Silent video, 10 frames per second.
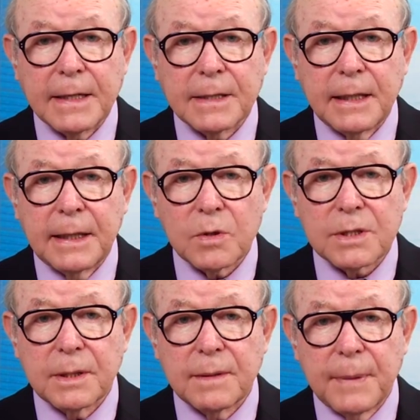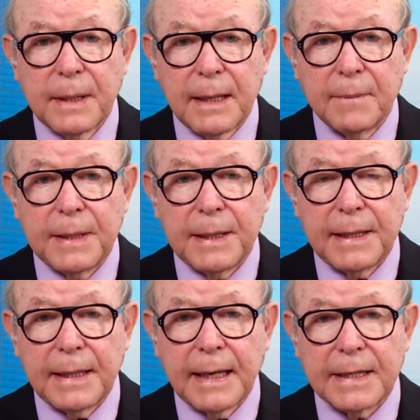it'll also uh,
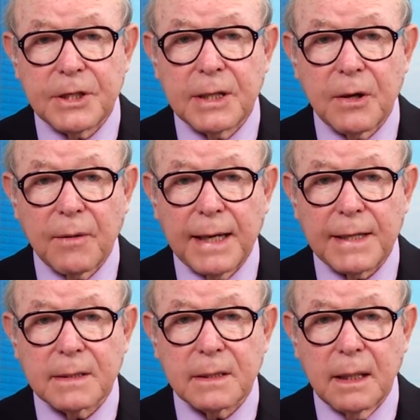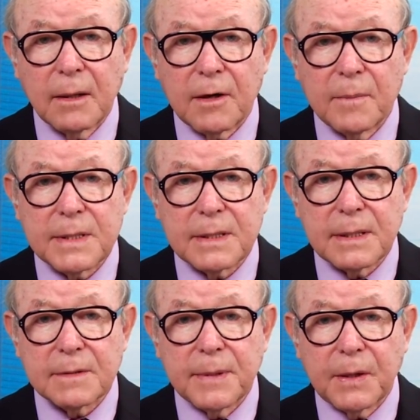be uh, generate a lot of
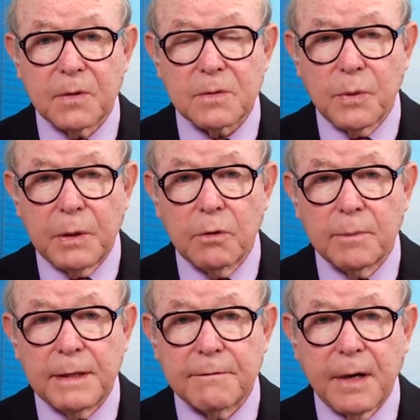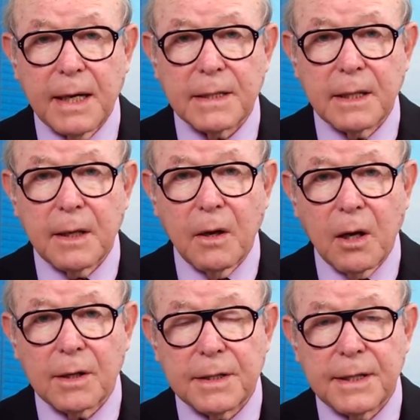business because we will be inviting the
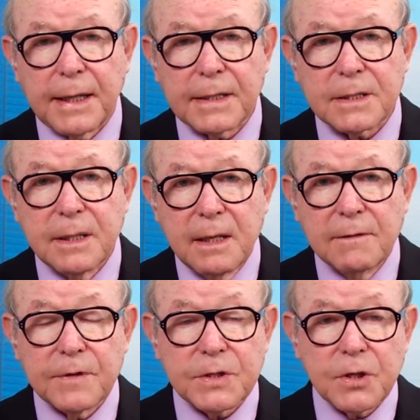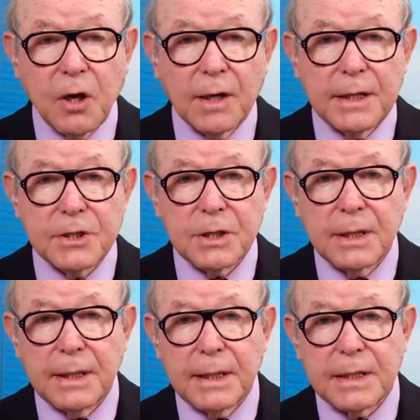architects, facade
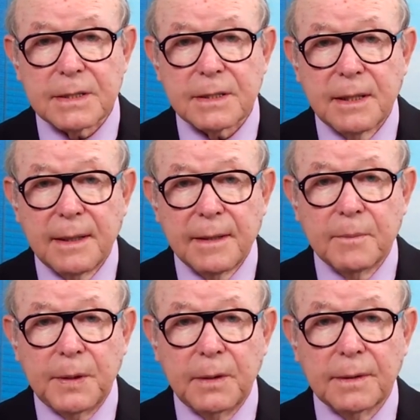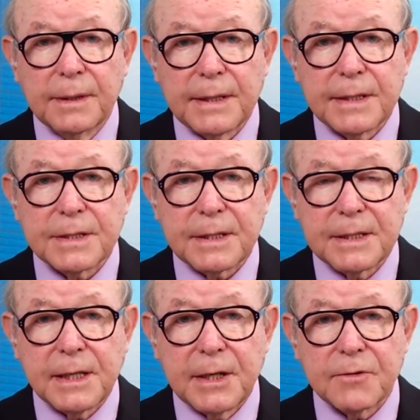engineers, builders,
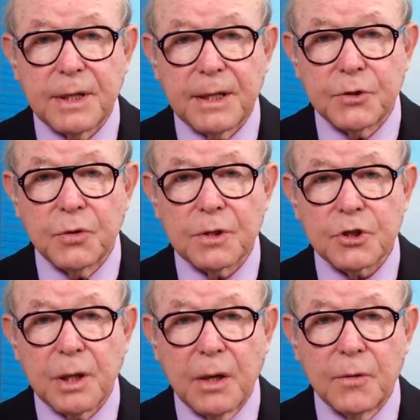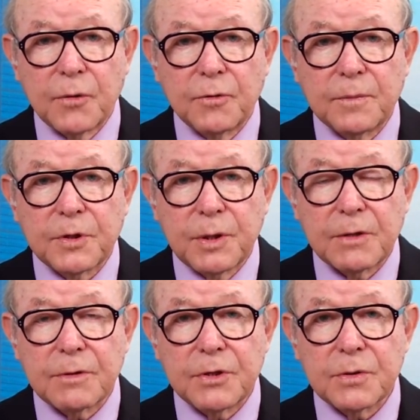etc. to the showroom to
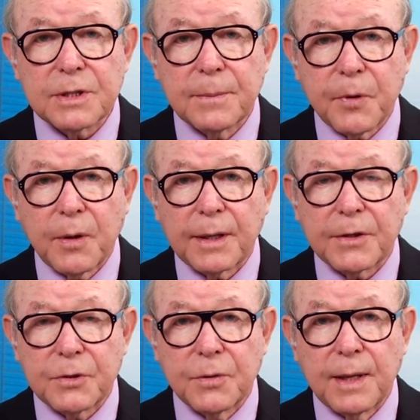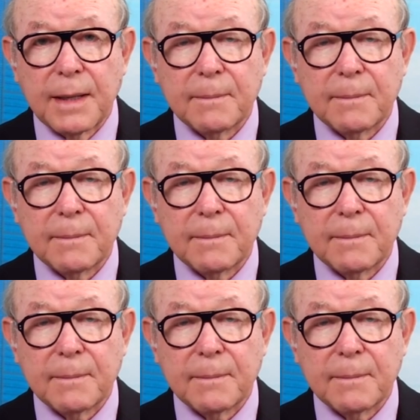introduce the product to them.